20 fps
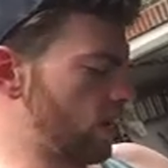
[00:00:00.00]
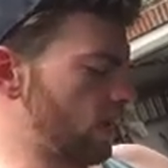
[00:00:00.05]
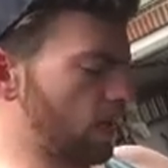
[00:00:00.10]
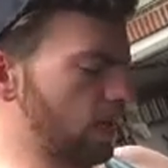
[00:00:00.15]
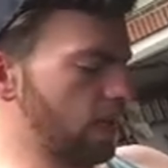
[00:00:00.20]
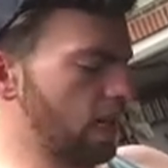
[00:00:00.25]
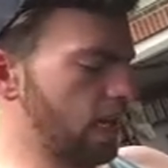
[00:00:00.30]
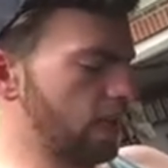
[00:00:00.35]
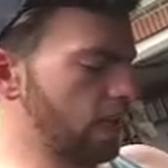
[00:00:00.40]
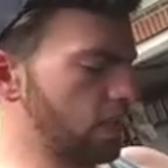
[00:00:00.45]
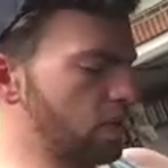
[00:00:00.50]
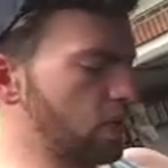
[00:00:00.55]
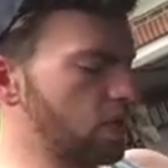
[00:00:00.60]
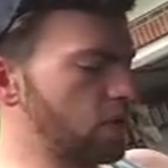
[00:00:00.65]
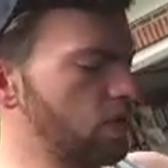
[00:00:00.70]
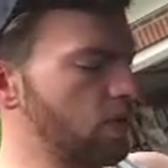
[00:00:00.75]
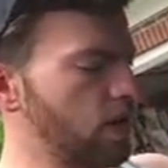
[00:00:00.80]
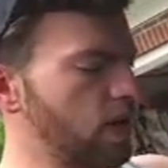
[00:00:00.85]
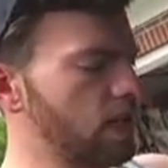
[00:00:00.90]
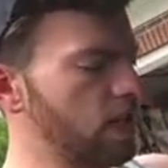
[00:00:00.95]
Not the
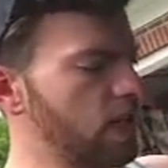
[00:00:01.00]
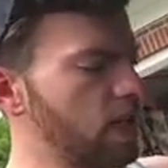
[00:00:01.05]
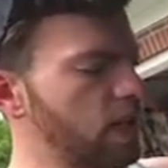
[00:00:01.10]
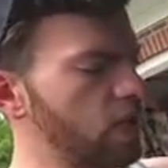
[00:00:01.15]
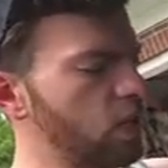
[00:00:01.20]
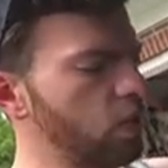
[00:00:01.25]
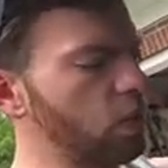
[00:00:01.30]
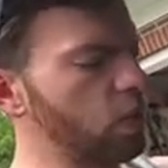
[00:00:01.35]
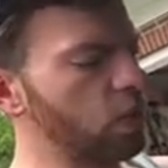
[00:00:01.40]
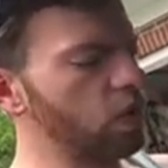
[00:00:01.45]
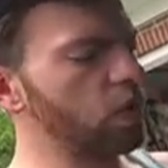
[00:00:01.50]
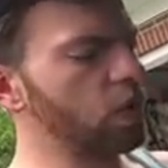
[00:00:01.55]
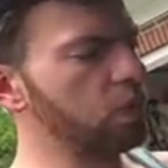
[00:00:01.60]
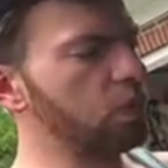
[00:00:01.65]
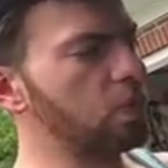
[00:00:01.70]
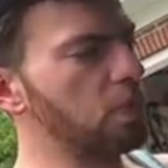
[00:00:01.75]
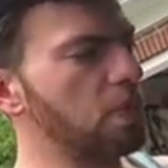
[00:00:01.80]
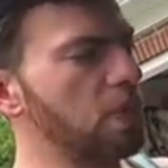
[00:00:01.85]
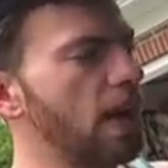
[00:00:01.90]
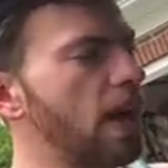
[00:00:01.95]
most fun thing in the world,
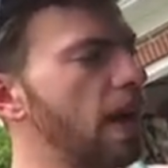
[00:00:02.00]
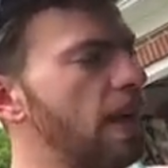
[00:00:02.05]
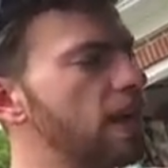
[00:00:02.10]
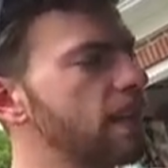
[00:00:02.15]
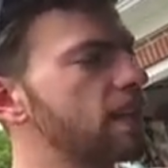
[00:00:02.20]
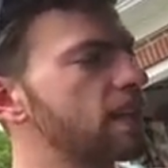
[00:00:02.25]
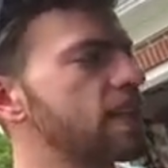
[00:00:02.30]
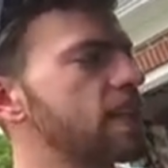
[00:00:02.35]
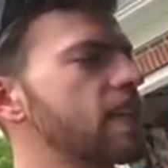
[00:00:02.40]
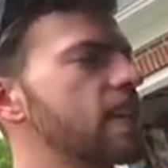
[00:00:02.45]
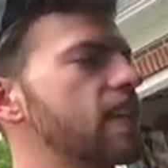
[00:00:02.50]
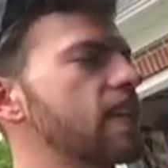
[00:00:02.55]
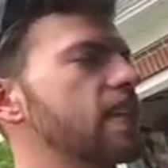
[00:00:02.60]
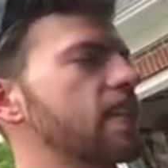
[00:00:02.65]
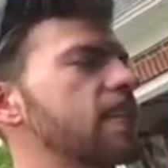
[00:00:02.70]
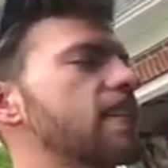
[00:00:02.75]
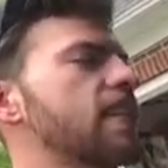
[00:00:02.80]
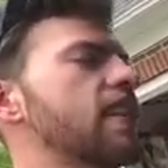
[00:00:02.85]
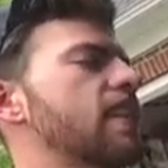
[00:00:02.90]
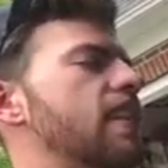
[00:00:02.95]
but
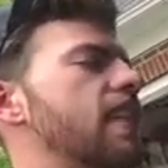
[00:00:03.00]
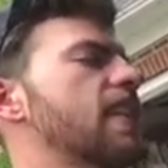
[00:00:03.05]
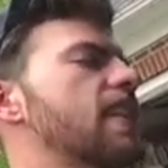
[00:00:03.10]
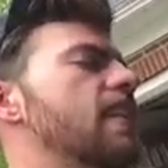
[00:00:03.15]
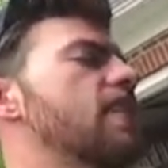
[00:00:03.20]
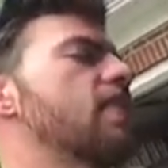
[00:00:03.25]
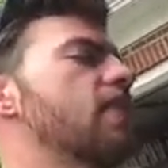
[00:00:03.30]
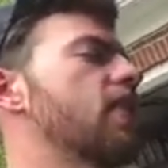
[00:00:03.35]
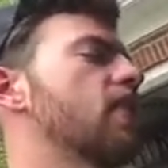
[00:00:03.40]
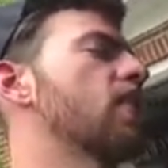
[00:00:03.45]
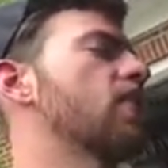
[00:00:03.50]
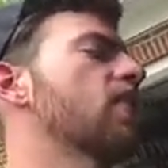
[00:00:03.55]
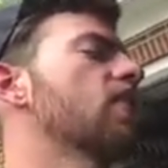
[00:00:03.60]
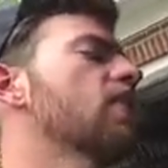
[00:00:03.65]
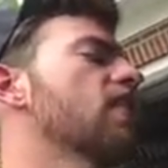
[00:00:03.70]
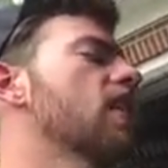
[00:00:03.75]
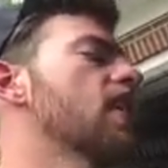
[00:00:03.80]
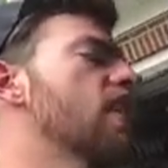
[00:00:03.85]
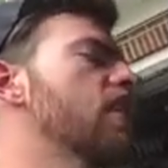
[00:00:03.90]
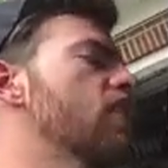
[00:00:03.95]
it's not that
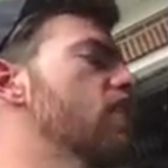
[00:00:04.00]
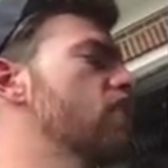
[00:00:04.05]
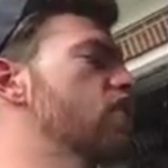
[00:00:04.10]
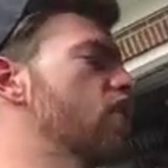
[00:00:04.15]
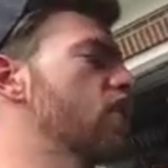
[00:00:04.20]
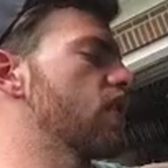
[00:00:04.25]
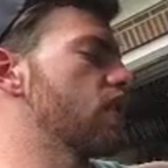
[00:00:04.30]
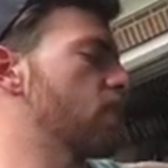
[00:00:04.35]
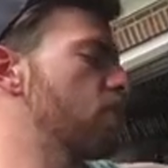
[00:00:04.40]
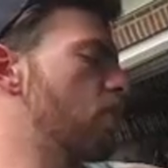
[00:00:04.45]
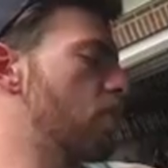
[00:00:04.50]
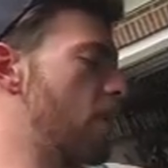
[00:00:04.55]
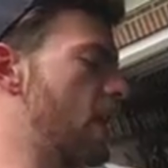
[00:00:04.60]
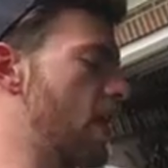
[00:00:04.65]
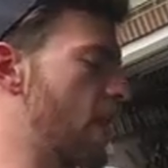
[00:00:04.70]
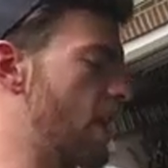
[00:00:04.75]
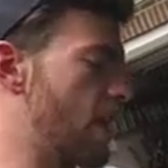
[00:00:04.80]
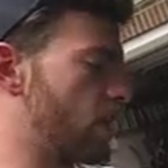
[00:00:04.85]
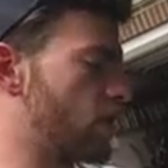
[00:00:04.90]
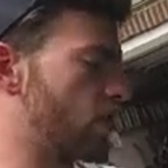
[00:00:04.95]
difficult and should
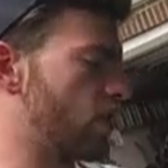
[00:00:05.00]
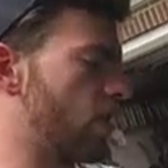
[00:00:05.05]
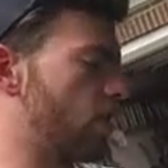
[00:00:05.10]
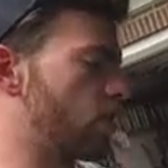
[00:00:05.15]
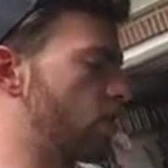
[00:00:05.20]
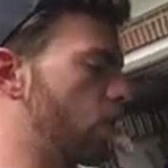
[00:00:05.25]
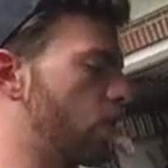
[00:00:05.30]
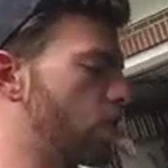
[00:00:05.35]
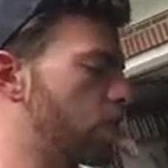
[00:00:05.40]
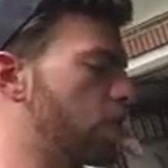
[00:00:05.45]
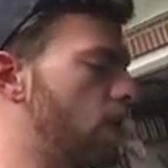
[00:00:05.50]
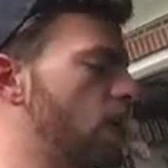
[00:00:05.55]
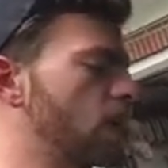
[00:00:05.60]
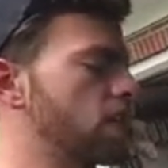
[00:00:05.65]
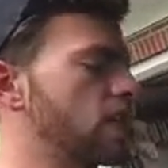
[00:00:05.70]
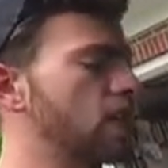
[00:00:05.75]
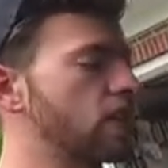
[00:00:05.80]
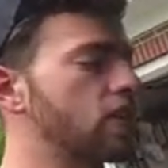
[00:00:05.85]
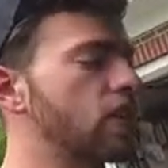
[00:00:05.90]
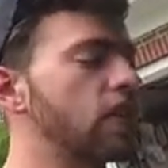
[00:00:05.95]
be a straightforward
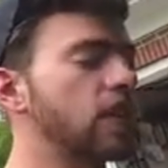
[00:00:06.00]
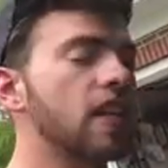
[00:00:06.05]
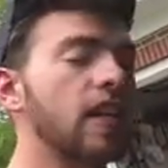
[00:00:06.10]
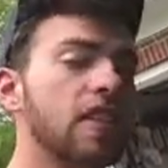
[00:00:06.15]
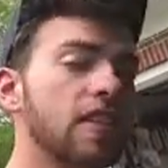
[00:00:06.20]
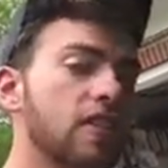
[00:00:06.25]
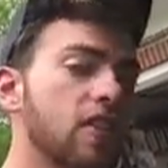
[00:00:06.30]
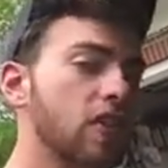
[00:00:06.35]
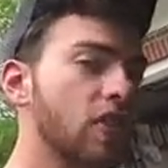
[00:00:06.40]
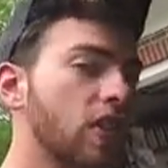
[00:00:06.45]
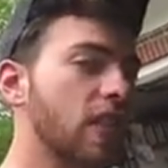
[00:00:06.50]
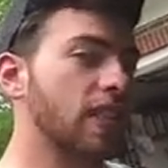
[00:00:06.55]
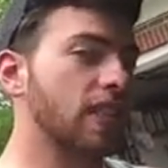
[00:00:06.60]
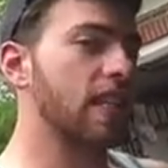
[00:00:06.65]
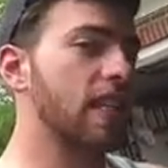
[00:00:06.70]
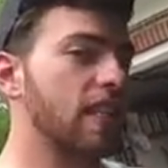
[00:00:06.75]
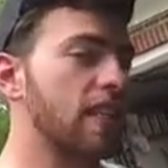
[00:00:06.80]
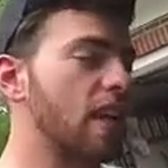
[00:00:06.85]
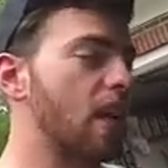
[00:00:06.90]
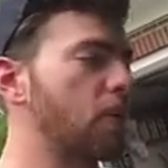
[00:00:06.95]
process. Good thing is the truck
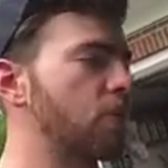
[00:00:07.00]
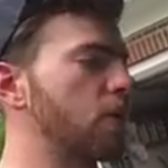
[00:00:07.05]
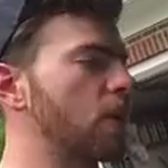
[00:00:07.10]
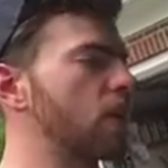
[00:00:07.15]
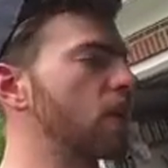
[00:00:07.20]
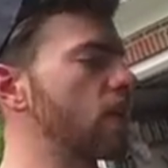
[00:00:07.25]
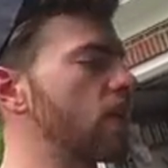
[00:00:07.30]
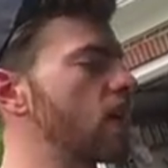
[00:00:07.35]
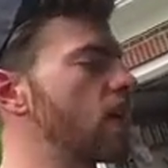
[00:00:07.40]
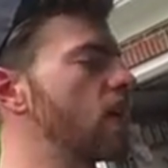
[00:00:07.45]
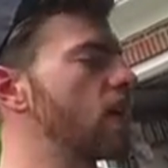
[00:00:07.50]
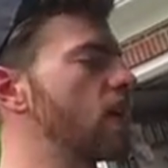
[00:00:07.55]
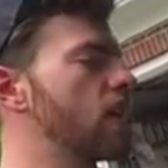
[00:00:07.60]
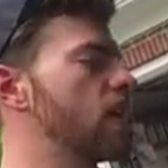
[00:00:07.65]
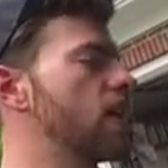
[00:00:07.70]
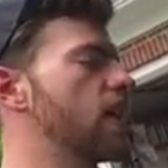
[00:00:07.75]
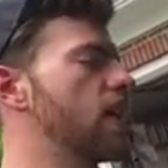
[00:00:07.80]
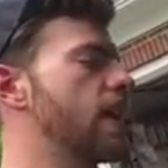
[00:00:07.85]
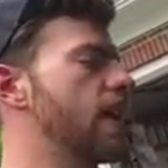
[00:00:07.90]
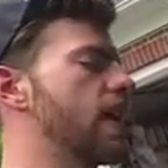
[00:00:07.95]
did come with
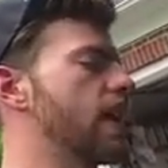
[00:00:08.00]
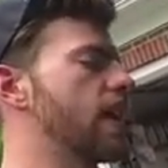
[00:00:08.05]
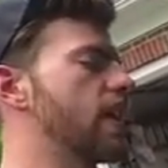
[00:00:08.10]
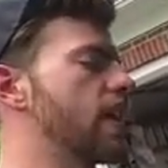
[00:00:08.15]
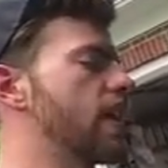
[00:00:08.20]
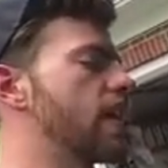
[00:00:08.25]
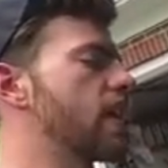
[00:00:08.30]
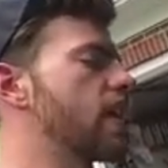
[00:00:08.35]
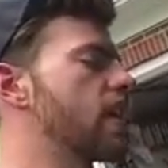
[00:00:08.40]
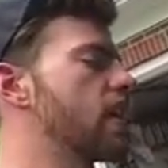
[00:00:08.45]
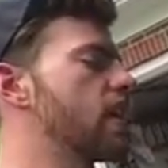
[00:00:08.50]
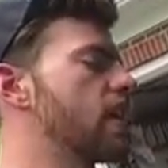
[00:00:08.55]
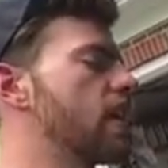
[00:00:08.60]
a